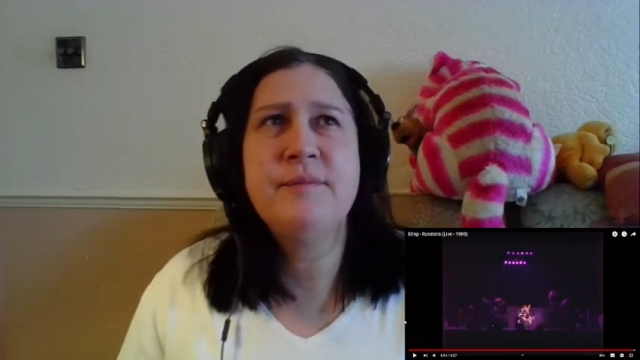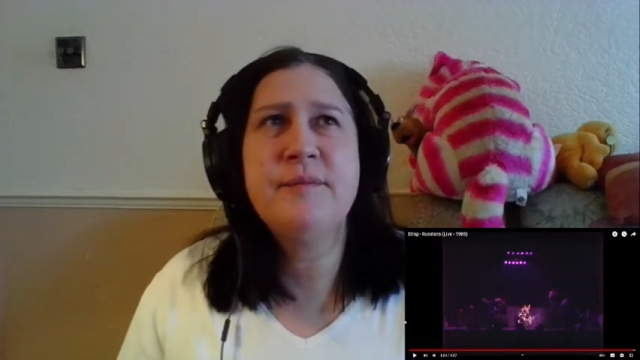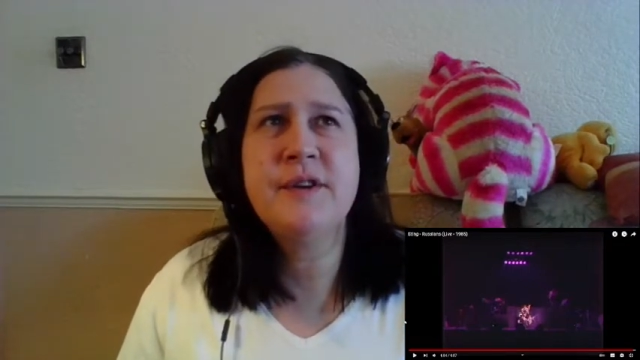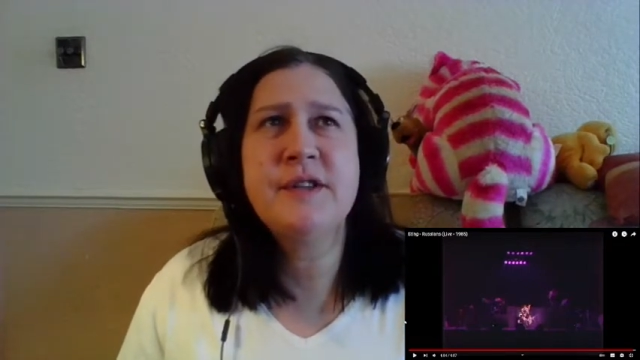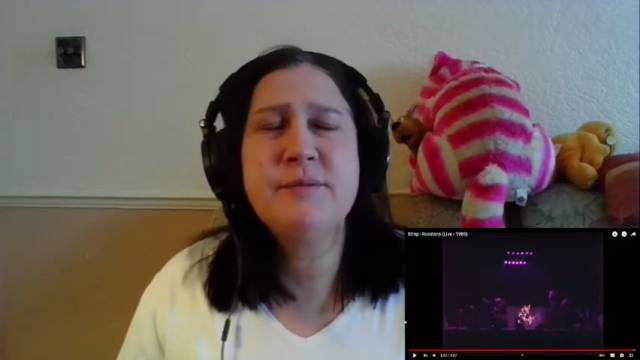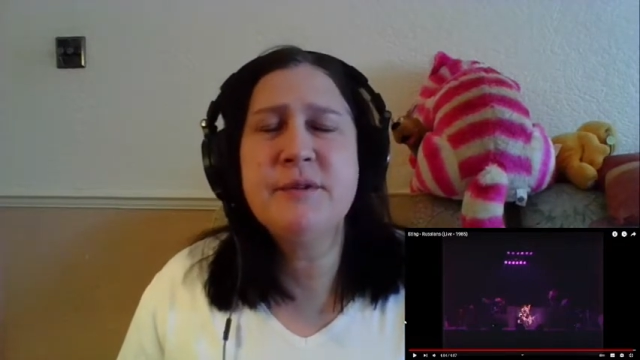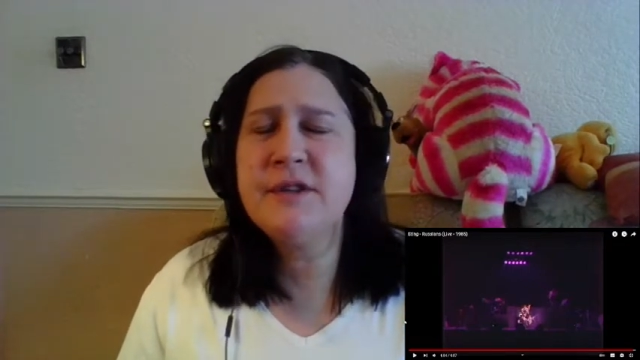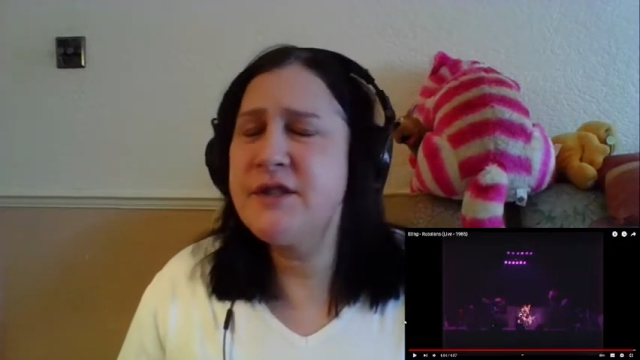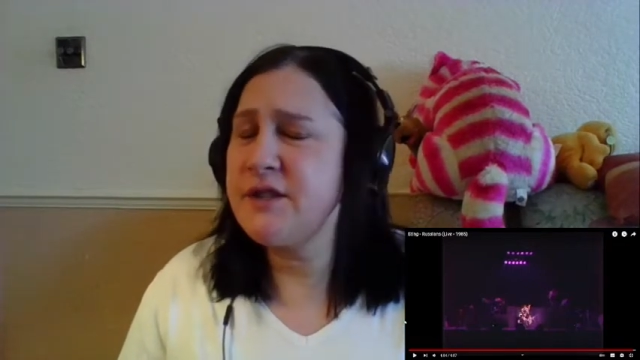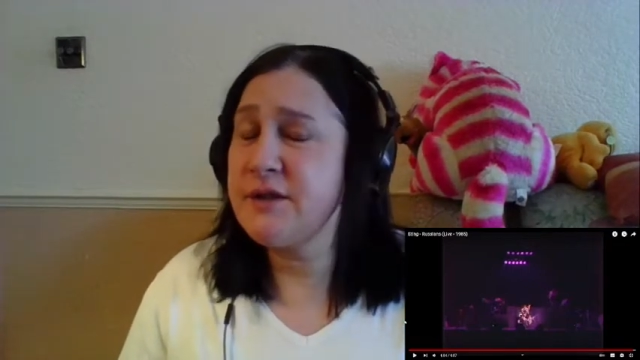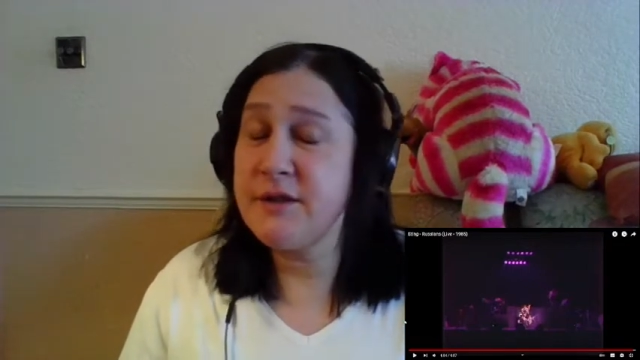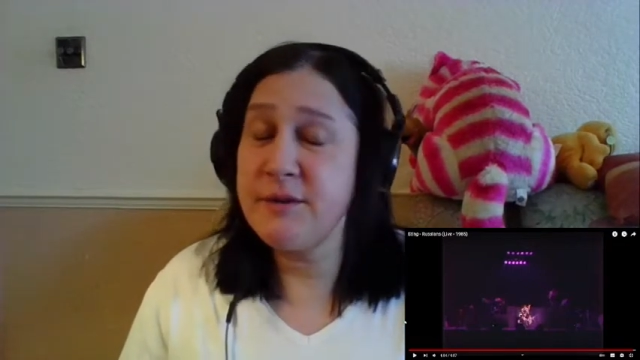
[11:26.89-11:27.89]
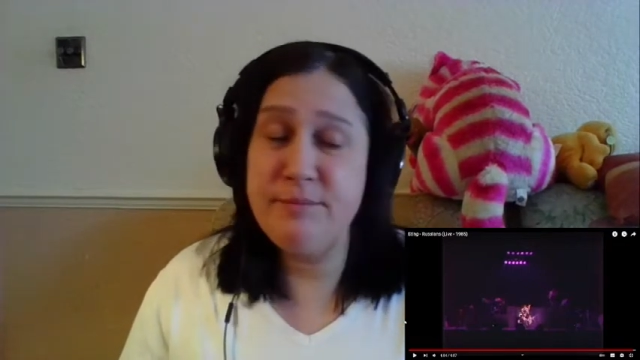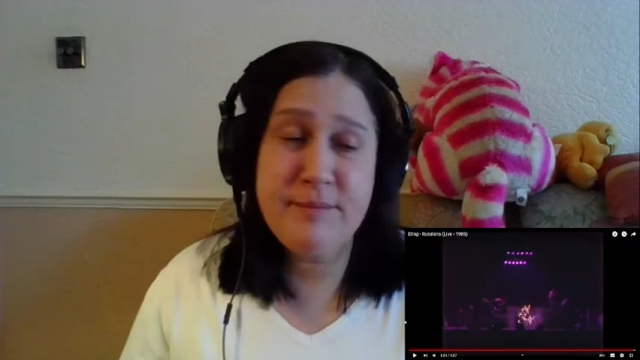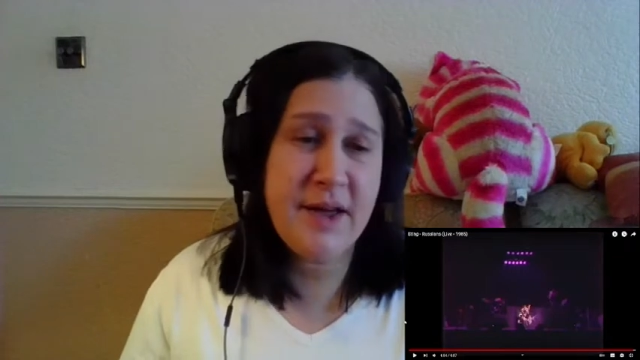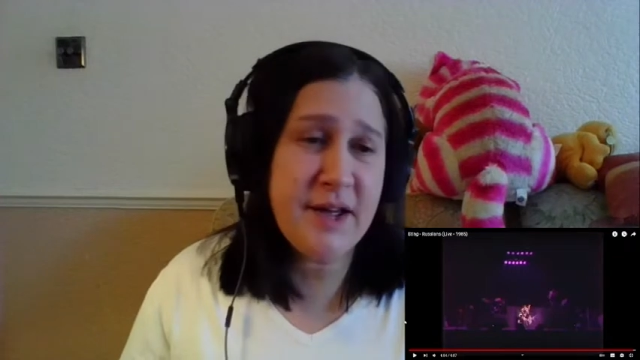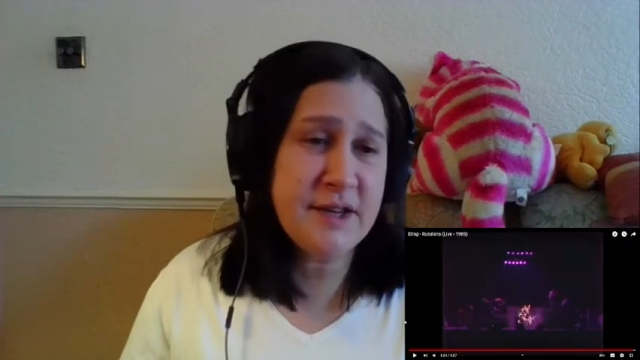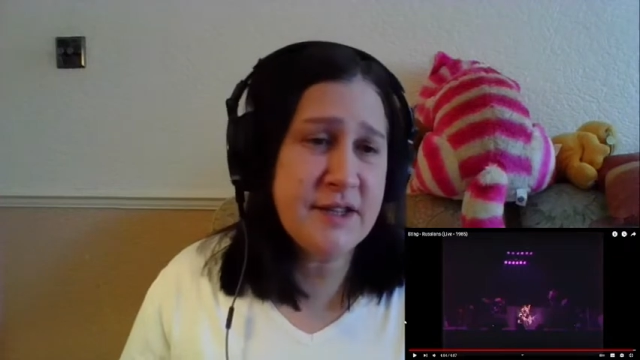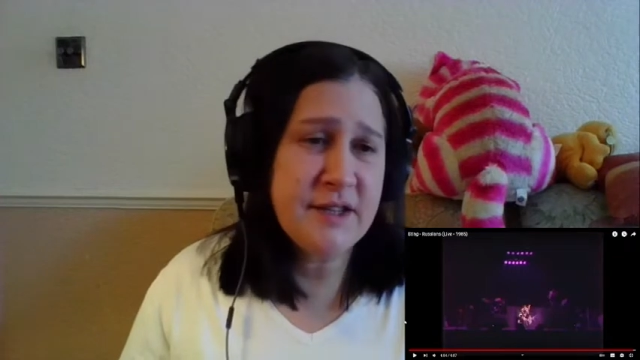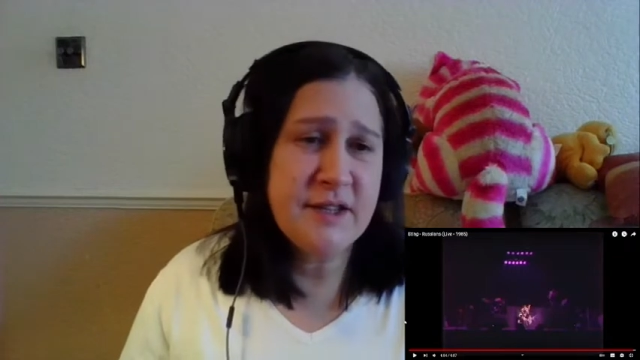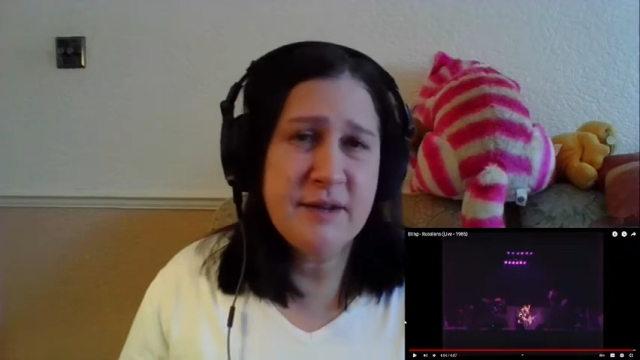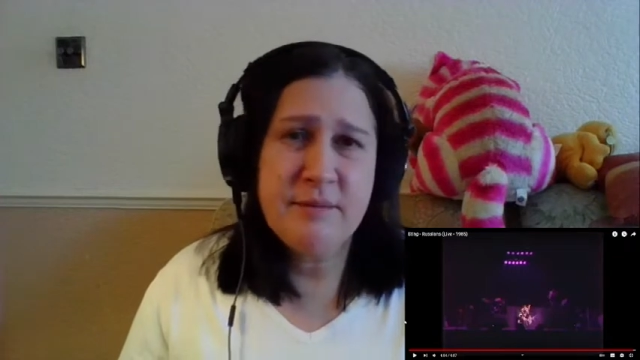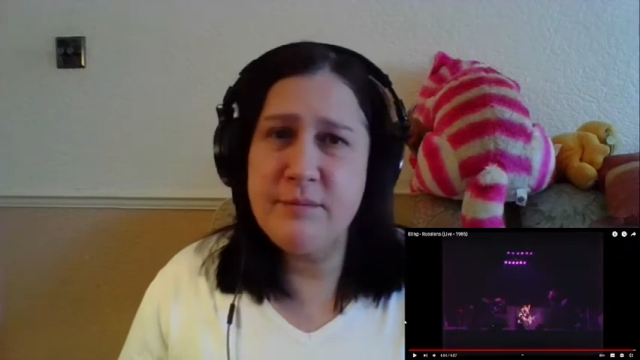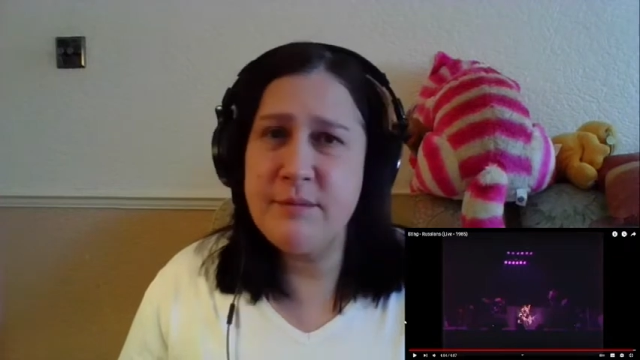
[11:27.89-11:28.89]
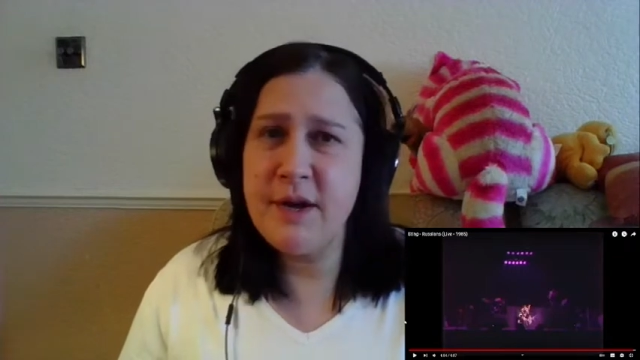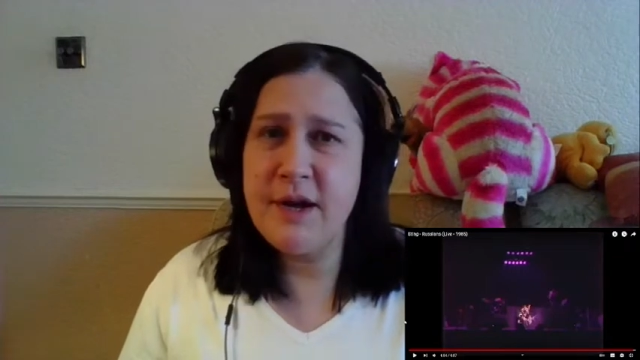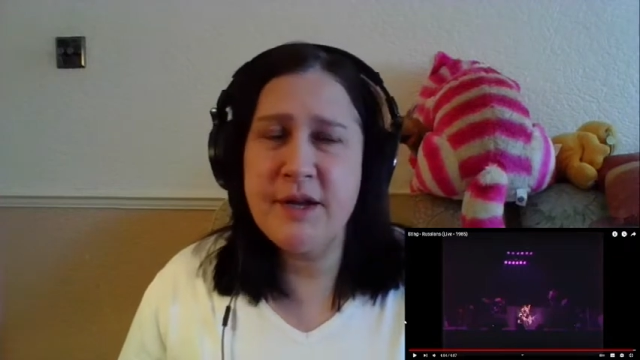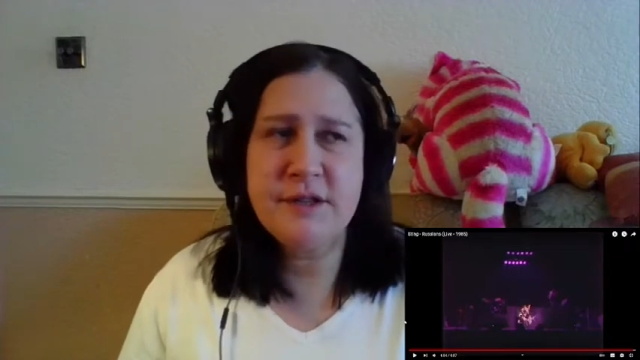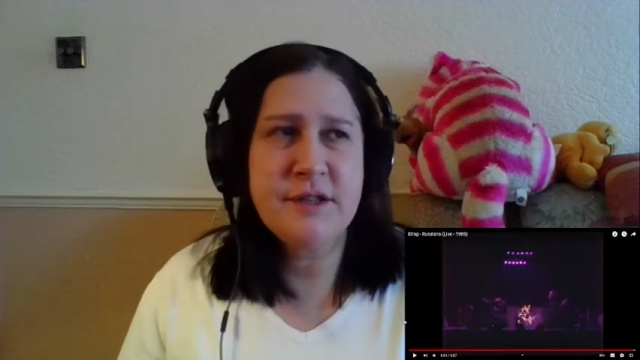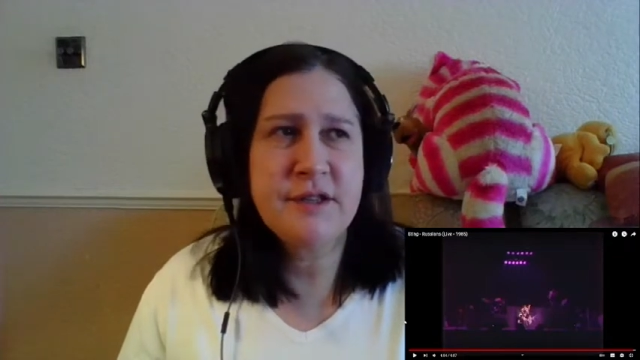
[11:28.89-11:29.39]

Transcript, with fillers: it's it's just a mad mad